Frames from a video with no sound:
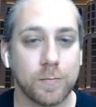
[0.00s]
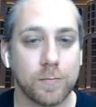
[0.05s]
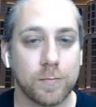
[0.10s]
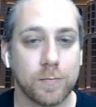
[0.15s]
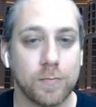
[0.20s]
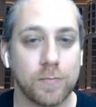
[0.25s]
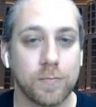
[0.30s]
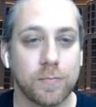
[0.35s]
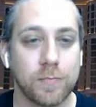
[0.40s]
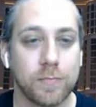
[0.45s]

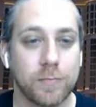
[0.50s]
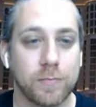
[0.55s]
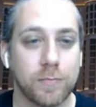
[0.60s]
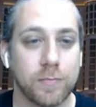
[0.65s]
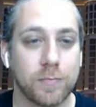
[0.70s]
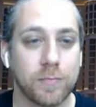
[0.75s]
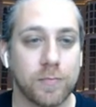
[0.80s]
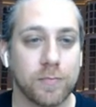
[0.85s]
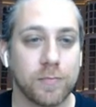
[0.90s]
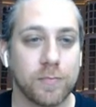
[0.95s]

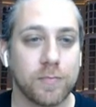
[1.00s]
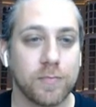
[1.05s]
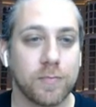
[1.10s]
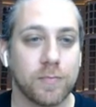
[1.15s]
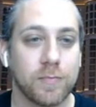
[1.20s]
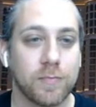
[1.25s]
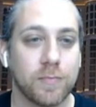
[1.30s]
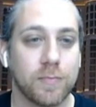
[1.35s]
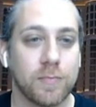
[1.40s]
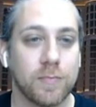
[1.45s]

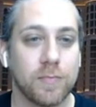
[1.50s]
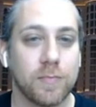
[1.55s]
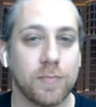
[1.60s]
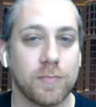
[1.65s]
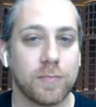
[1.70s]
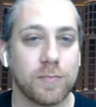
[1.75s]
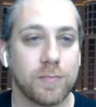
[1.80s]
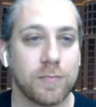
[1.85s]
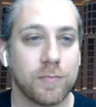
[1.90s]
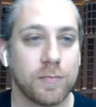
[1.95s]

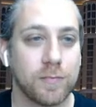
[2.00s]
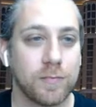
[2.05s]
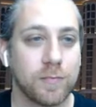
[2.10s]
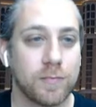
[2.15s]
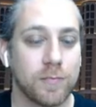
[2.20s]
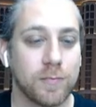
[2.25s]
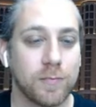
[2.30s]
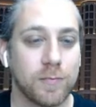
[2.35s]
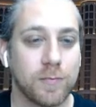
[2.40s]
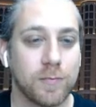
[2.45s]

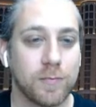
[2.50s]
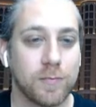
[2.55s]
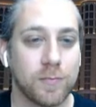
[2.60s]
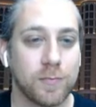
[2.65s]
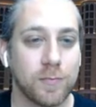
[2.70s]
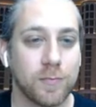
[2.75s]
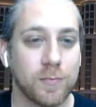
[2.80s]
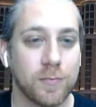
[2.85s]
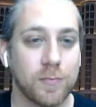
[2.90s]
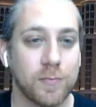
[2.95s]

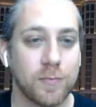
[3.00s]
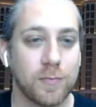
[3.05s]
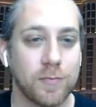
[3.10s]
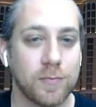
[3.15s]
[no speech]